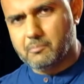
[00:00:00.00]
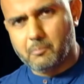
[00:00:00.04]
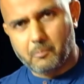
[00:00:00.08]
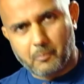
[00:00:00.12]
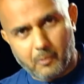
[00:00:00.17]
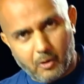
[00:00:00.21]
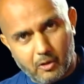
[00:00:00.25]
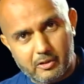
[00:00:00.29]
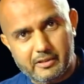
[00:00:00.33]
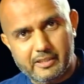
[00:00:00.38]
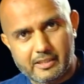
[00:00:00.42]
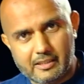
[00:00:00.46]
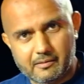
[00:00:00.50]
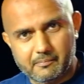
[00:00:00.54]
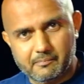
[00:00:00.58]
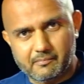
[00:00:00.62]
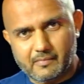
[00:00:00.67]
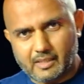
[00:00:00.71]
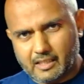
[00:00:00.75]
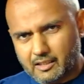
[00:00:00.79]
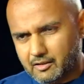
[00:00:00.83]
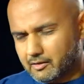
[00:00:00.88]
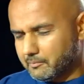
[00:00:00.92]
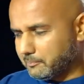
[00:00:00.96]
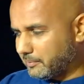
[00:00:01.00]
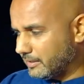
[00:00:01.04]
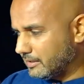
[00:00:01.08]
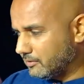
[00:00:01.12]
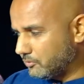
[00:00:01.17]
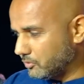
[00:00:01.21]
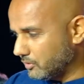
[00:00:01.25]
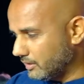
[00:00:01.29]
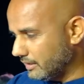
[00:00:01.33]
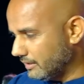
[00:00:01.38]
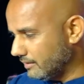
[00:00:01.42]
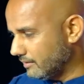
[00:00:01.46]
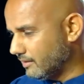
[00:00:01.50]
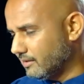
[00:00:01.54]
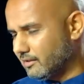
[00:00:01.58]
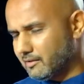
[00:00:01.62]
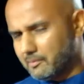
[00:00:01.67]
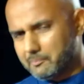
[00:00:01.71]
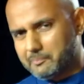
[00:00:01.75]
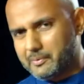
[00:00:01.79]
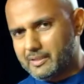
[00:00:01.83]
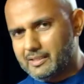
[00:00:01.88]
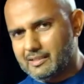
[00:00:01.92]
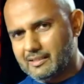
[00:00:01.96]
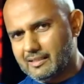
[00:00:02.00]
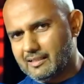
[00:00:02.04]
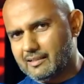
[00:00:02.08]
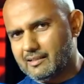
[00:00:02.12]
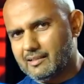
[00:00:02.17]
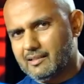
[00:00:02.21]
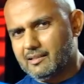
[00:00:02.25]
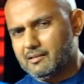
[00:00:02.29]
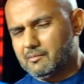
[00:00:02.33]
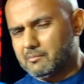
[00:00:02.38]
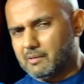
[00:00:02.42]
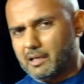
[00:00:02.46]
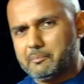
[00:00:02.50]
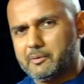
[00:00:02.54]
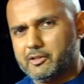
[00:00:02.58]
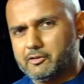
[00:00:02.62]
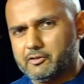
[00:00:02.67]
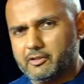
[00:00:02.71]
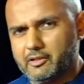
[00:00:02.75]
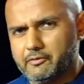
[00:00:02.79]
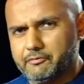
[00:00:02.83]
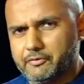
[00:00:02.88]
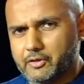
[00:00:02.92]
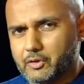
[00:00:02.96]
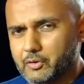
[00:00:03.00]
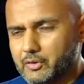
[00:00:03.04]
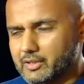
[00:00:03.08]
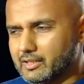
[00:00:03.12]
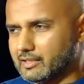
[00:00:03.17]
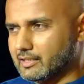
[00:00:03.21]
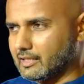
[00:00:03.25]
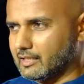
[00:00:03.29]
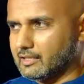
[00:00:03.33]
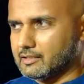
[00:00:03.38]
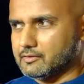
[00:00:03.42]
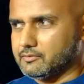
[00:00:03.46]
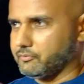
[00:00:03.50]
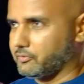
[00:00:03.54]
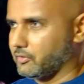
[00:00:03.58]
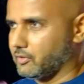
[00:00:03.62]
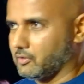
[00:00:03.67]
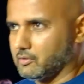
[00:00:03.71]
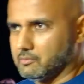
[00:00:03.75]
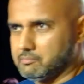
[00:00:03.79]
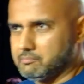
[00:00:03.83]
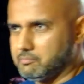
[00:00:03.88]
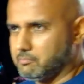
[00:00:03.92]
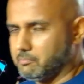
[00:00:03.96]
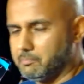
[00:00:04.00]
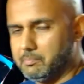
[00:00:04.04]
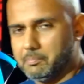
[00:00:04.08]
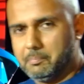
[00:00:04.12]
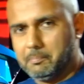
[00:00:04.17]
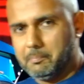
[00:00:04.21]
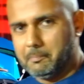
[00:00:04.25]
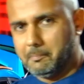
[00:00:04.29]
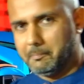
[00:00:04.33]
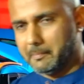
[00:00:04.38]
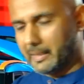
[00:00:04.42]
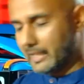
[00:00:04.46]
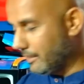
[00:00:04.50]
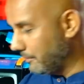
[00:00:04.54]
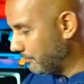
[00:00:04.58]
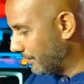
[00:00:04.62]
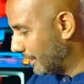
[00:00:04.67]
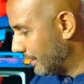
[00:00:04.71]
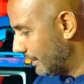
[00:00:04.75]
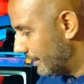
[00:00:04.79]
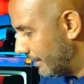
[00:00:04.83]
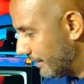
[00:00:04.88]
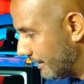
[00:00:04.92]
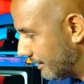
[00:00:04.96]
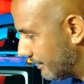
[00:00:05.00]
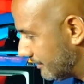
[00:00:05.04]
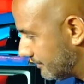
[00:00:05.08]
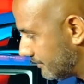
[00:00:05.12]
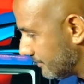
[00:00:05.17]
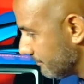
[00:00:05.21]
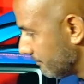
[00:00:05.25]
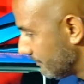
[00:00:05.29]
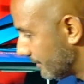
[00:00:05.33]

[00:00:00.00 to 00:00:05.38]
modern. Now I've been reviewing cars for many years.